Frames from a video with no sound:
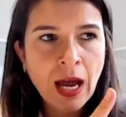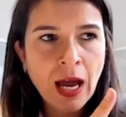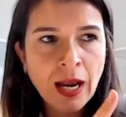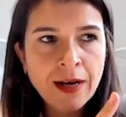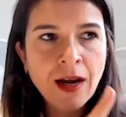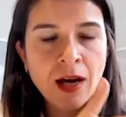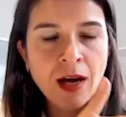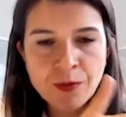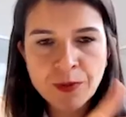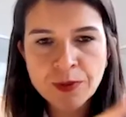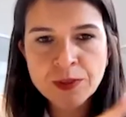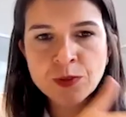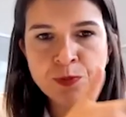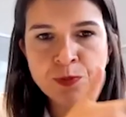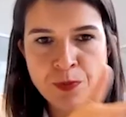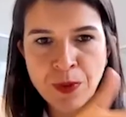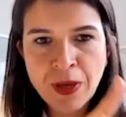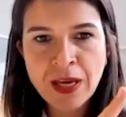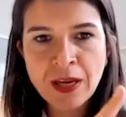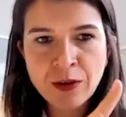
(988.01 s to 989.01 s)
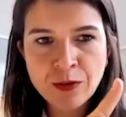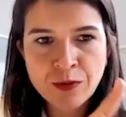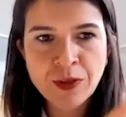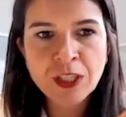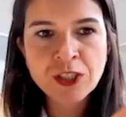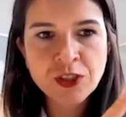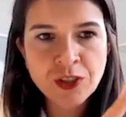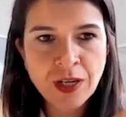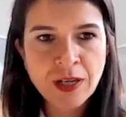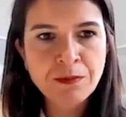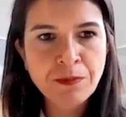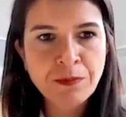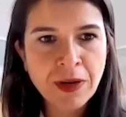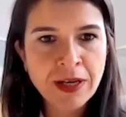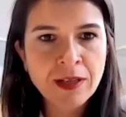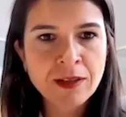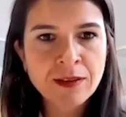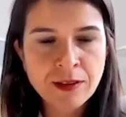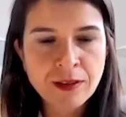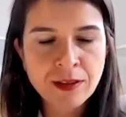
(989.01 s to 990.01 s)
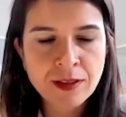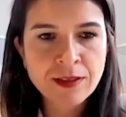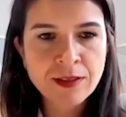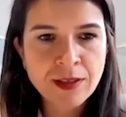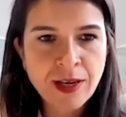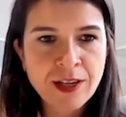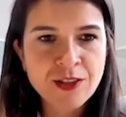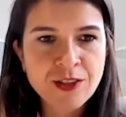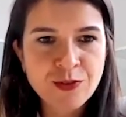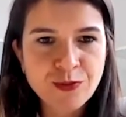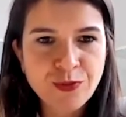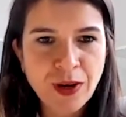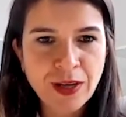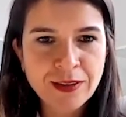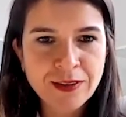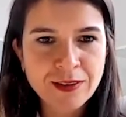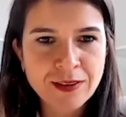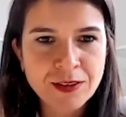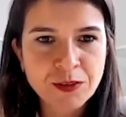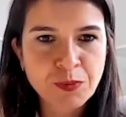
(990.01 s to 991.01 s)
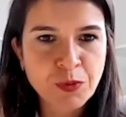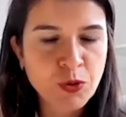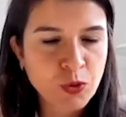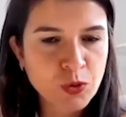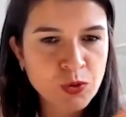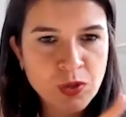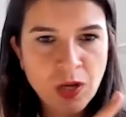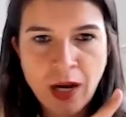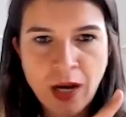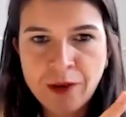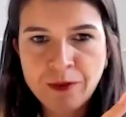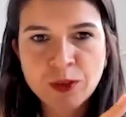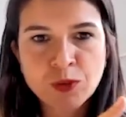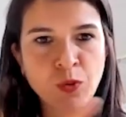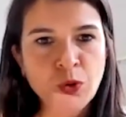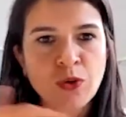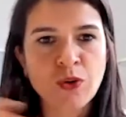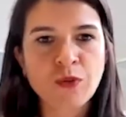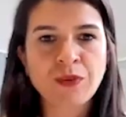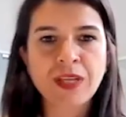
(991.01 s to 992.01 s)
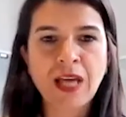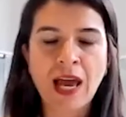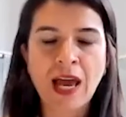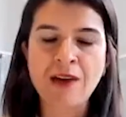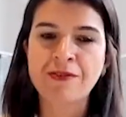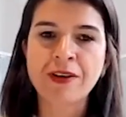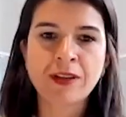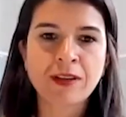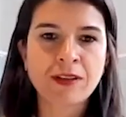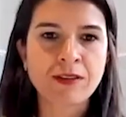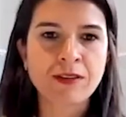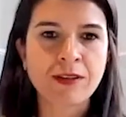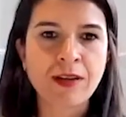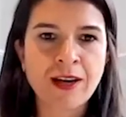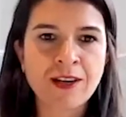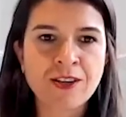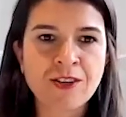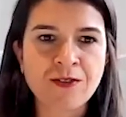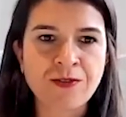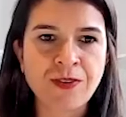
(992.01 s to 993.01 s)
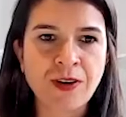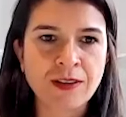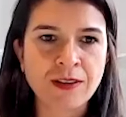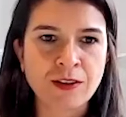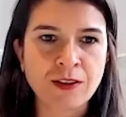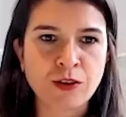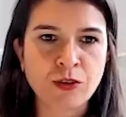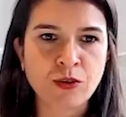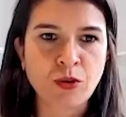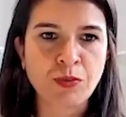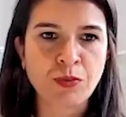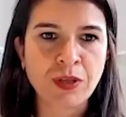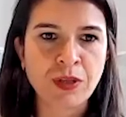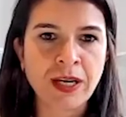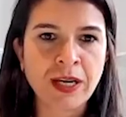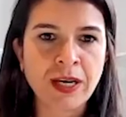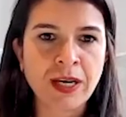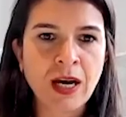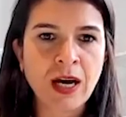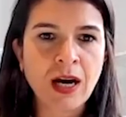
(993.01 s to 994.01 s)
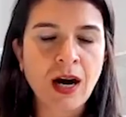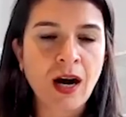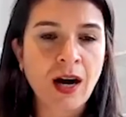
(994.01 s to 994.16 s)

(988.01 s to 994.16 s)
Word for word: And I was being reached out by other litigation funders because I was working with every litigation funder globally.